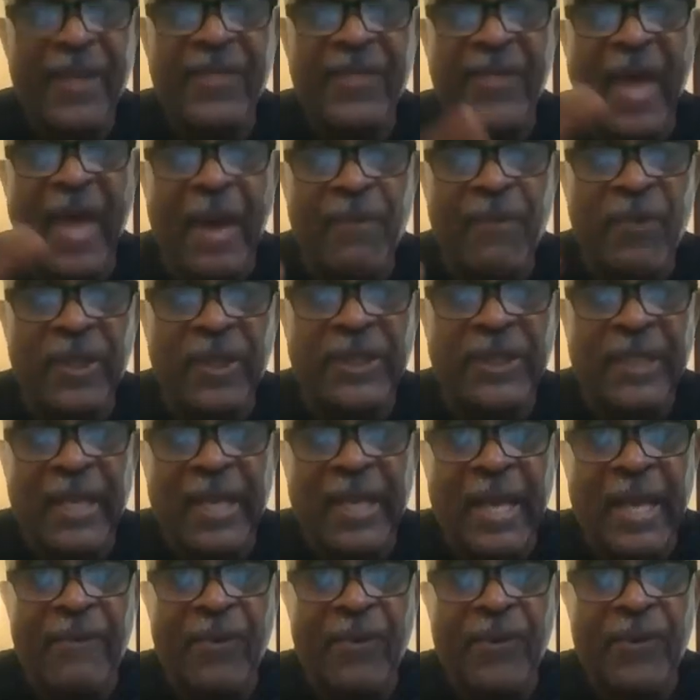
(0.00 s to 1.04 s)
That was the
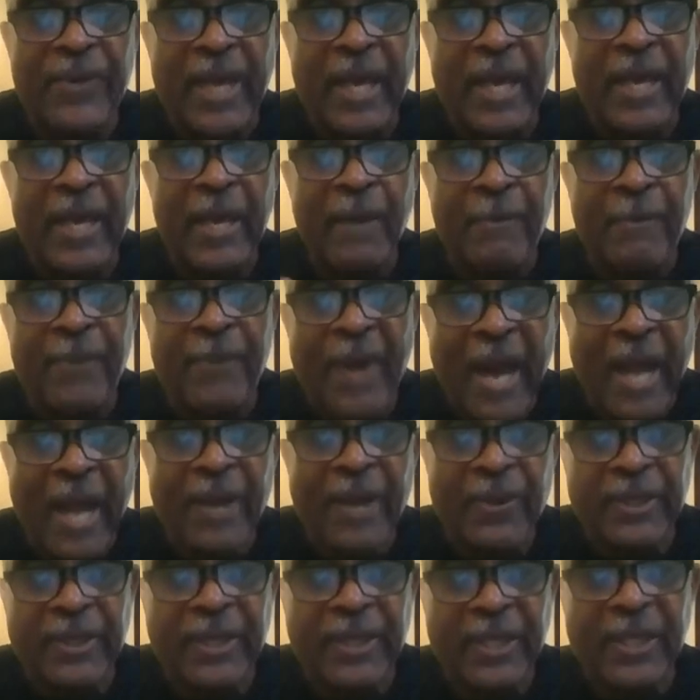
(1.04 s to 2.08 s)
level that
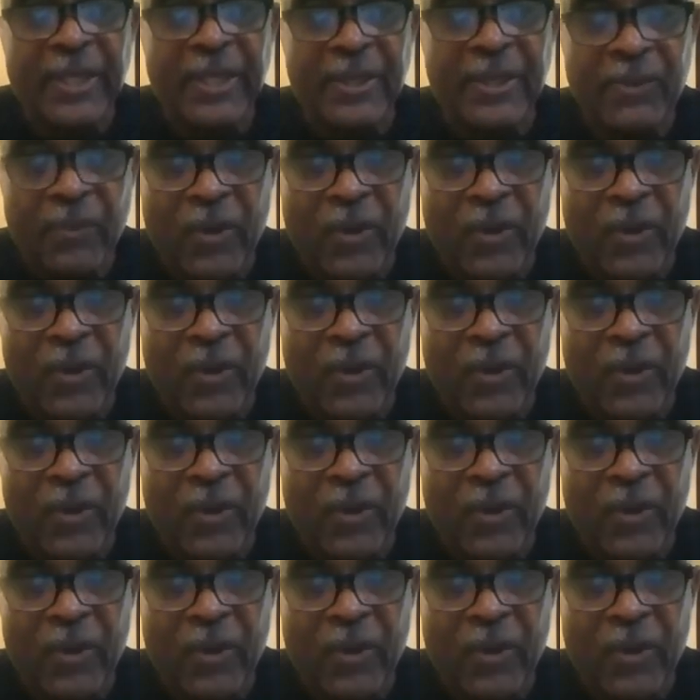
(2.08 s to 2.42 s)
Hippocrates